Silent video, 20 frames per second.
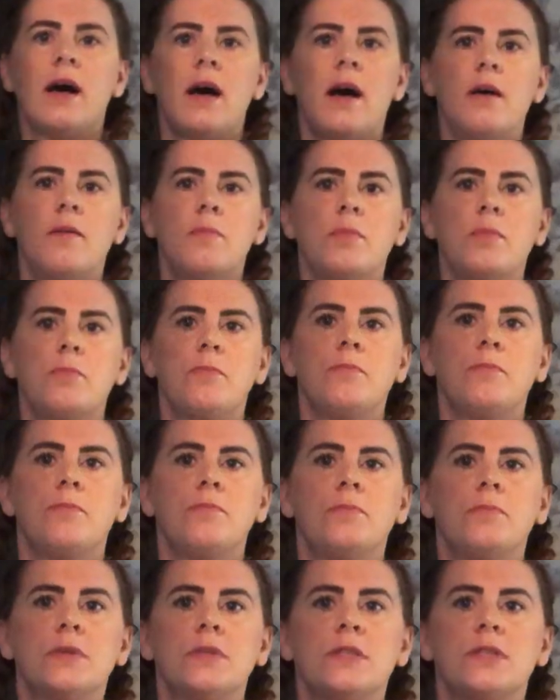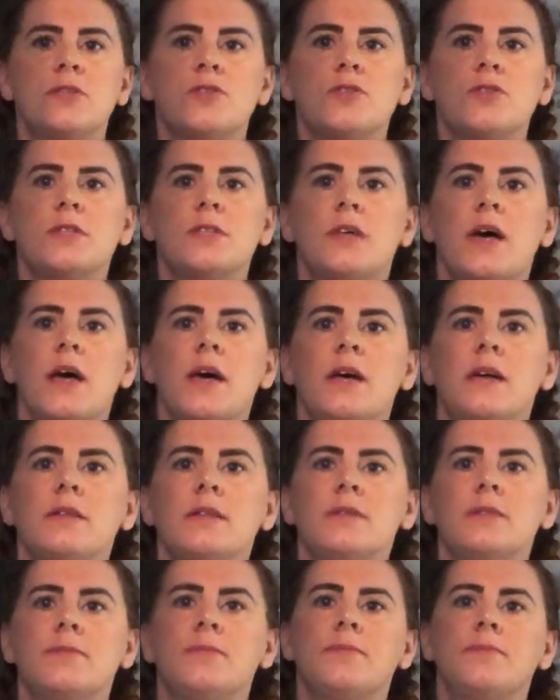and position his head.
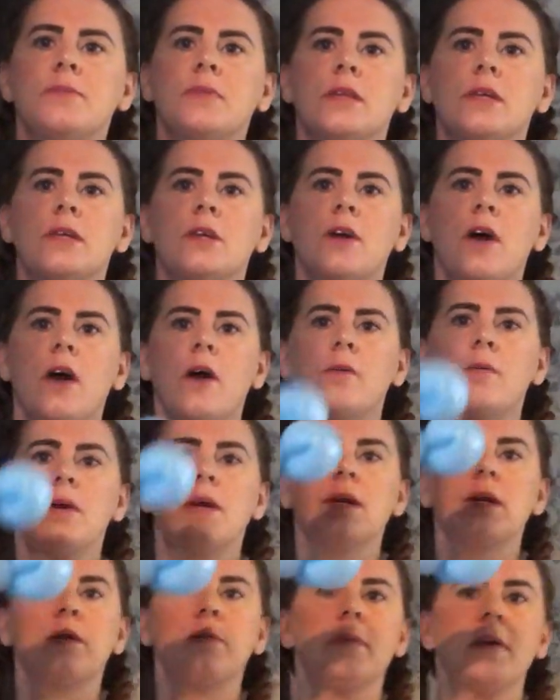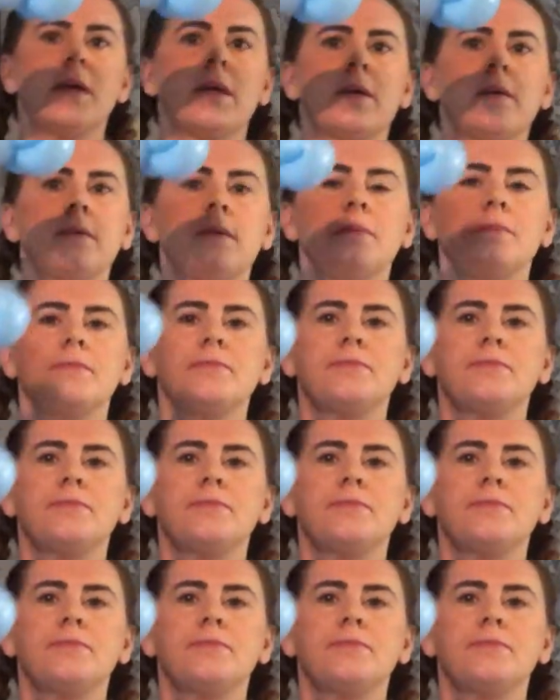And there you go, Iggle Piggle.